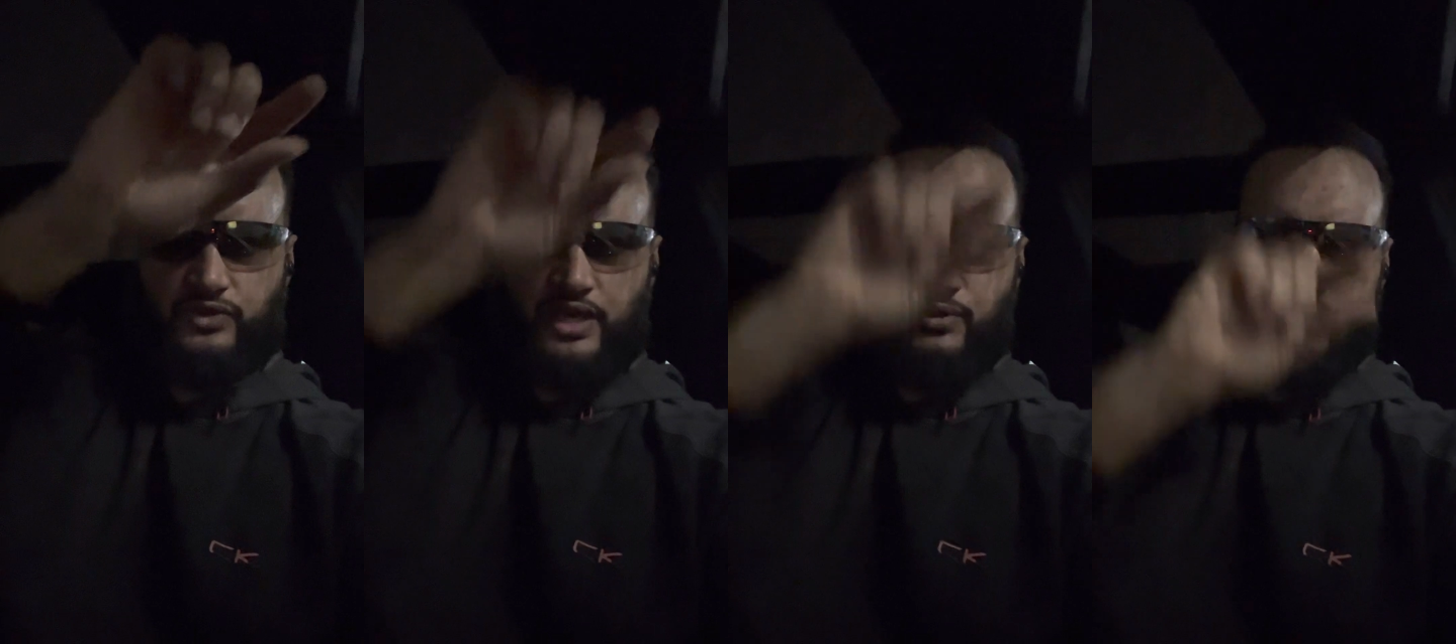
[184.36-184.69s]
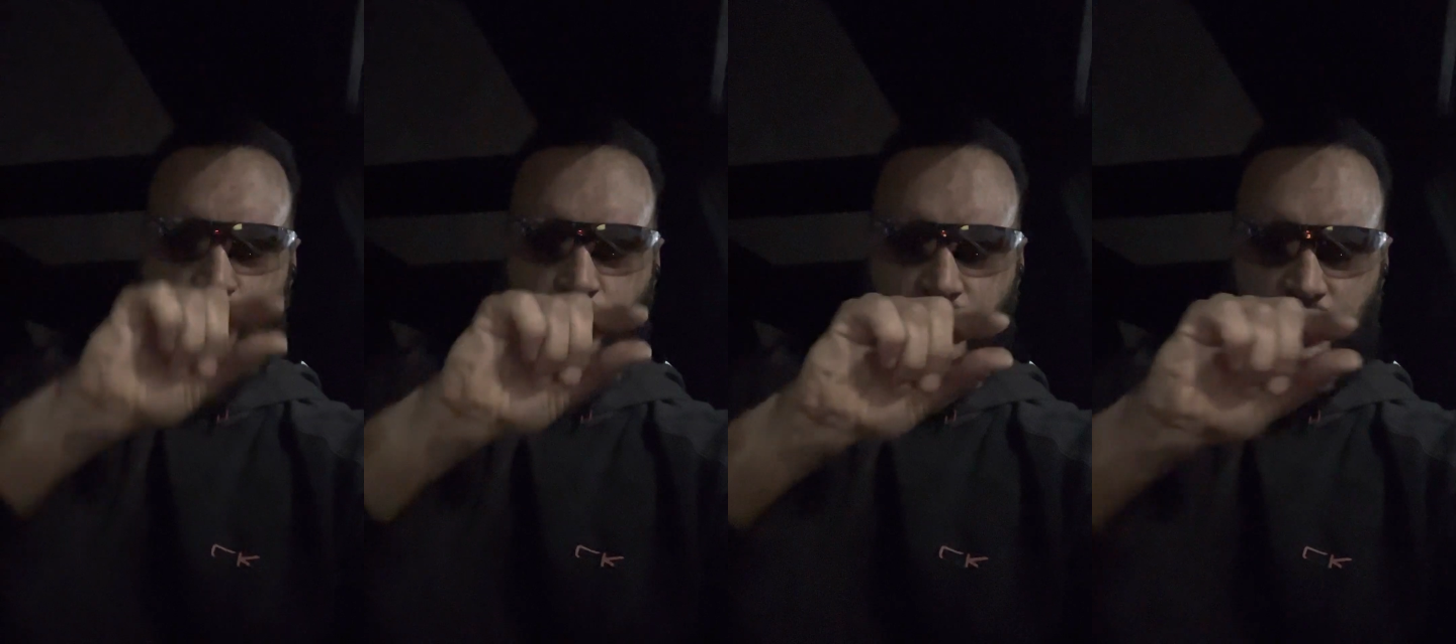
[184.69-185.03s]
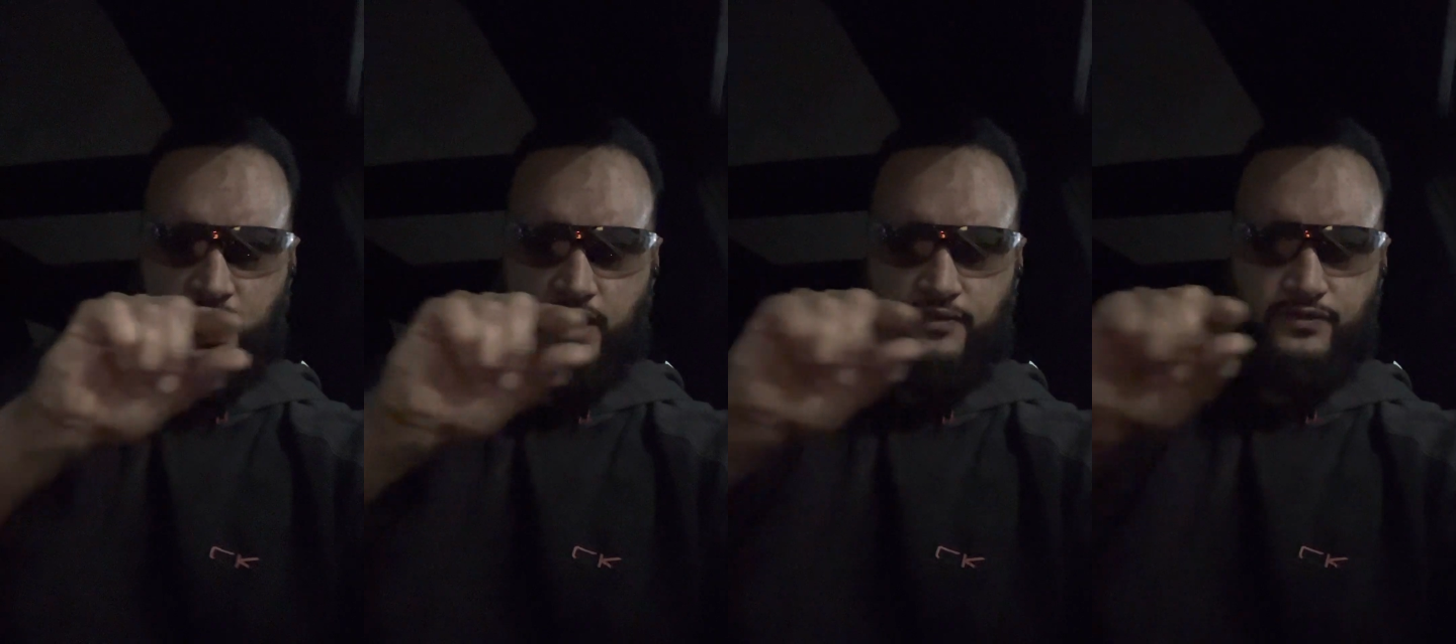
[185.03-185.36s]
and
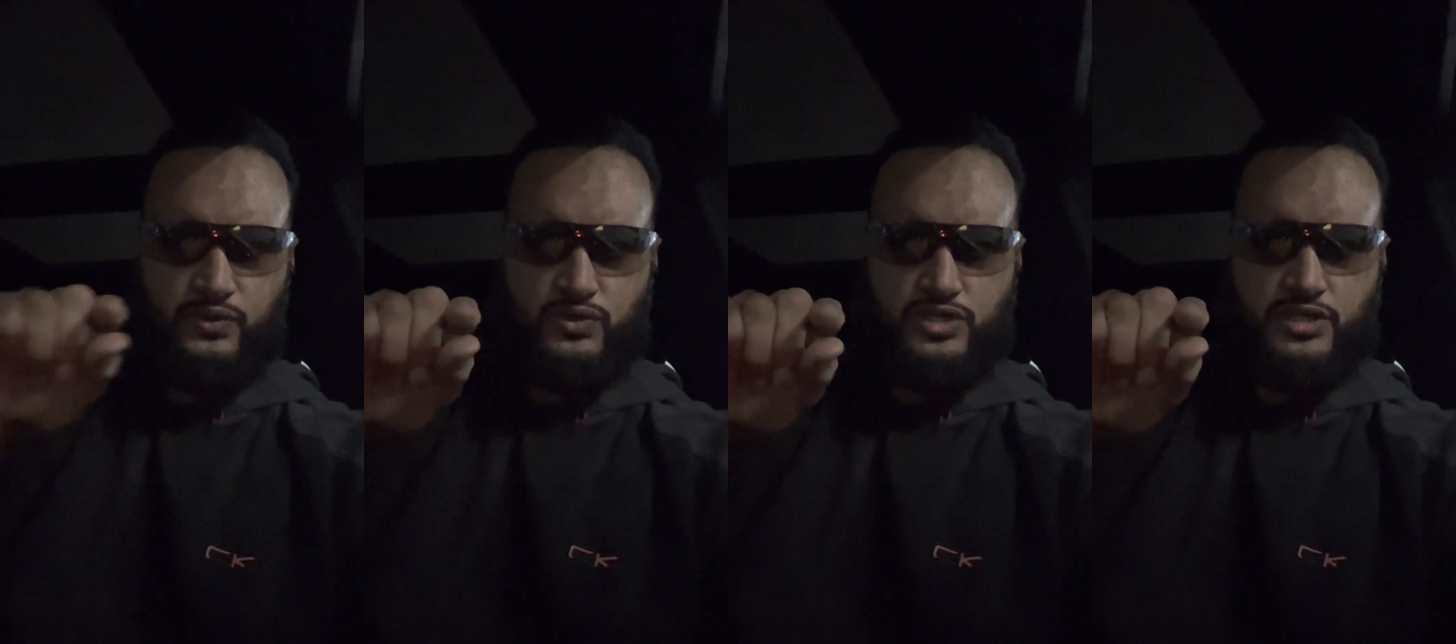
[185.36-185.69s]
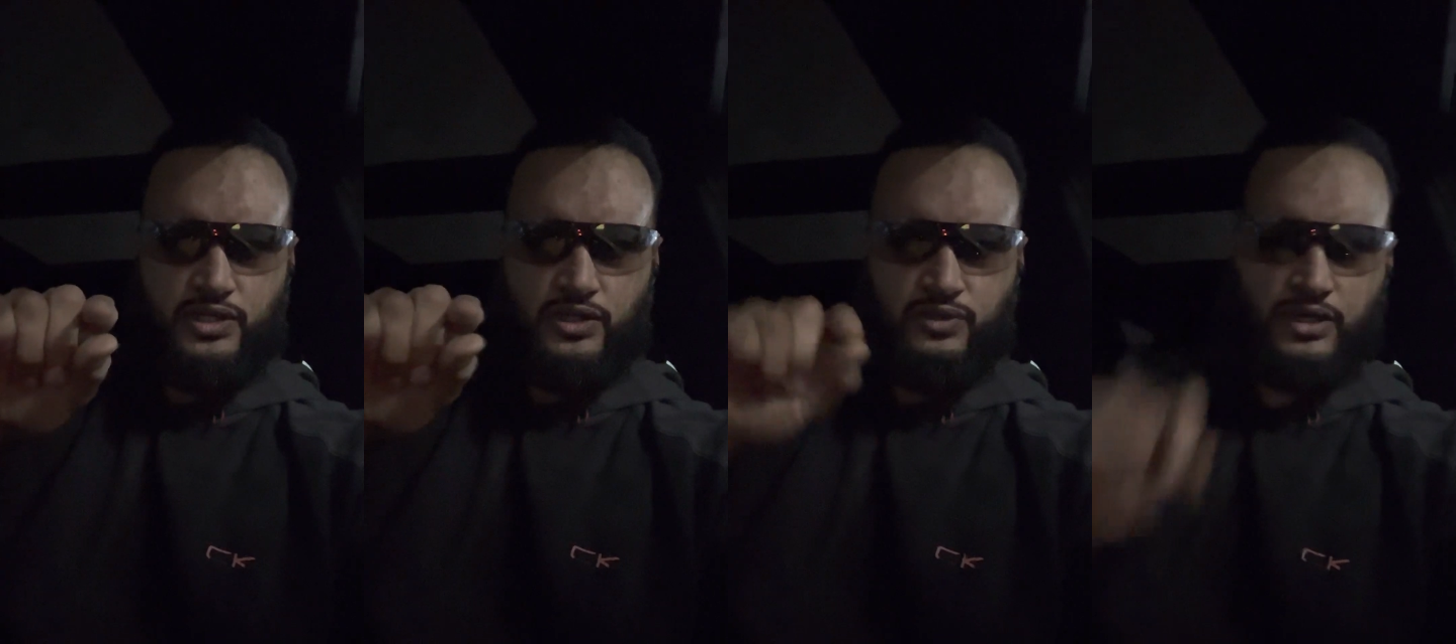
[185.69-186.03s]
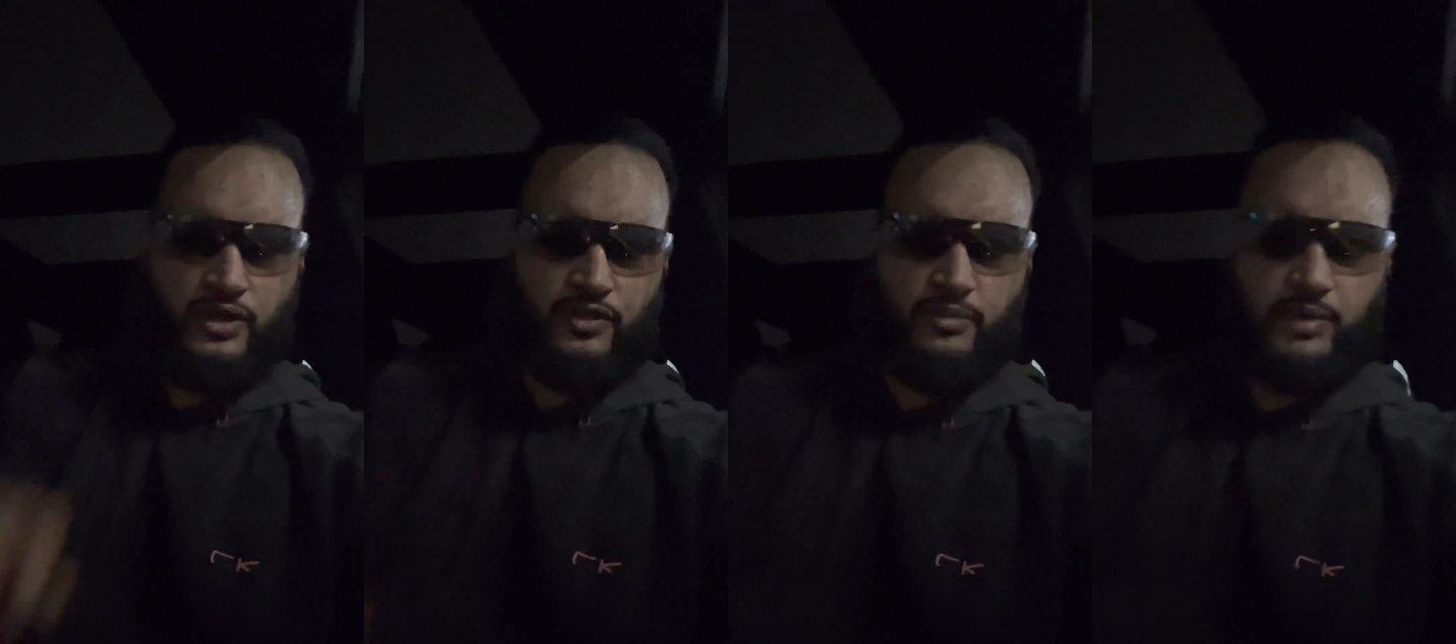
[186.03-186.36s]
way few children
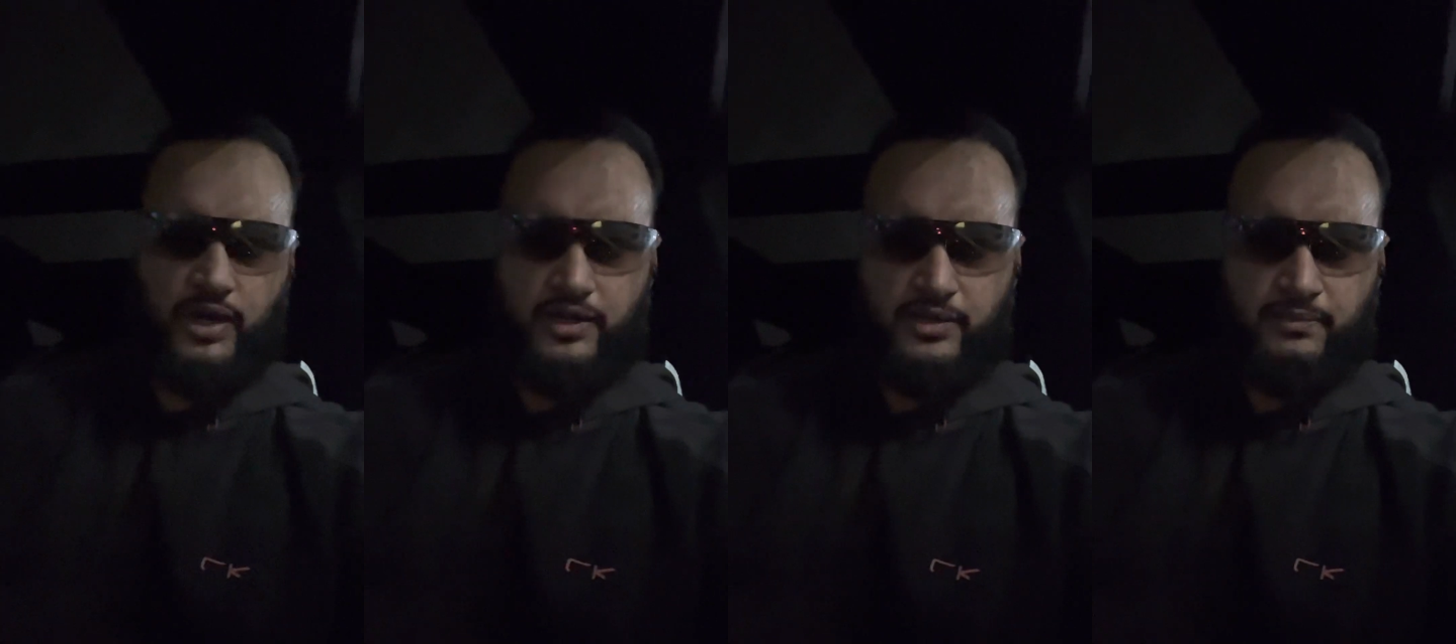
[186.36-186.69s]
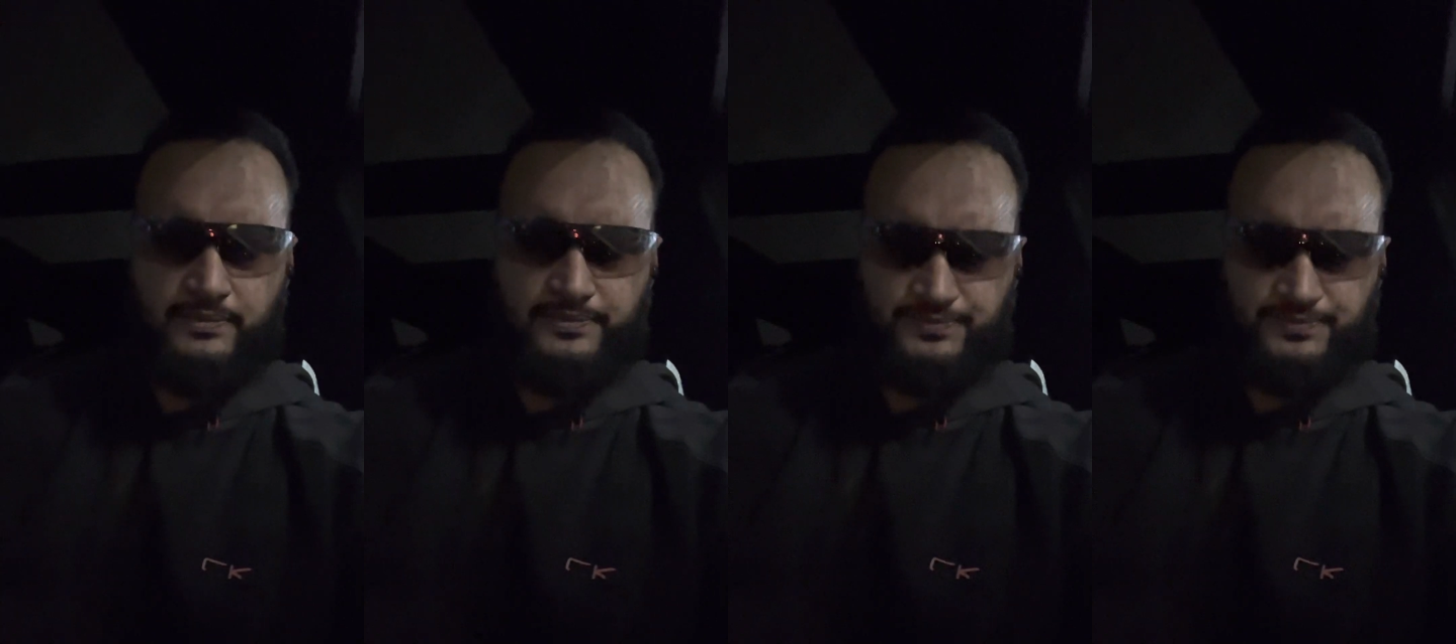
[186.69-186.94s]
on the bottom,